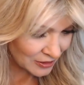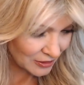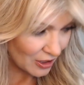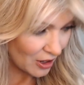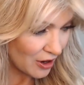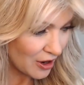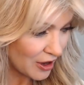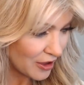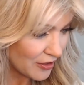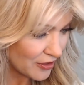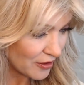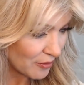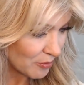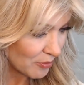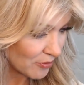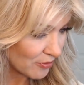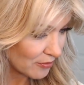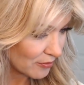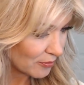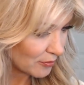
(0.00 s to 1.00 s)
The
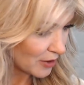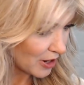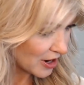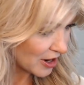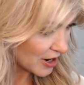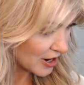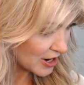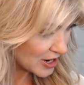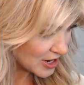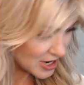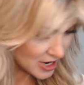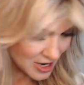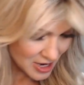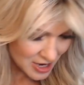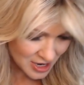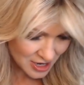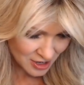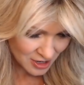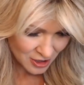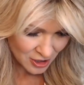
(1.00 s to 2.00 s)
Pride.
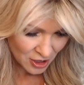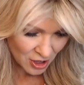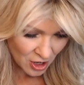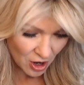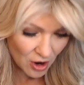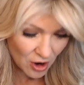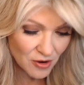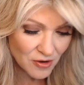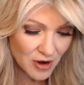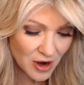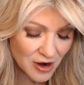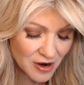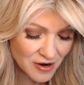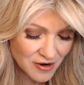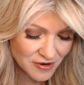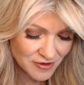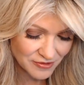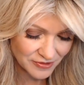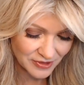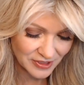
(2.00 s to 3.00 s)

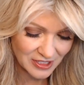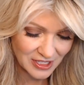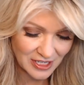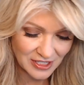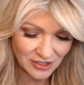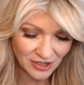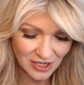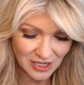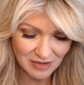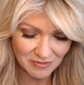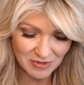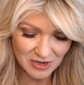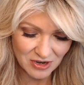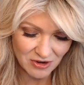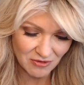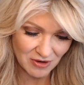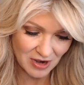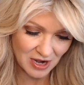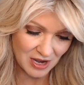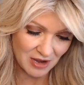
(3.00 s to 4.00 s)
These are going to be
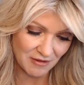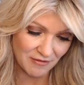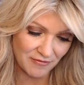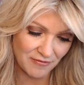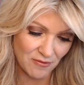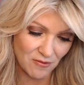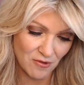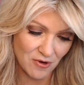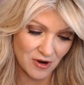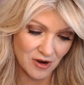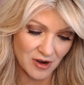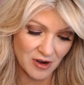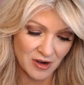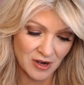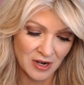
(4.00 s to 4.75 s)
great for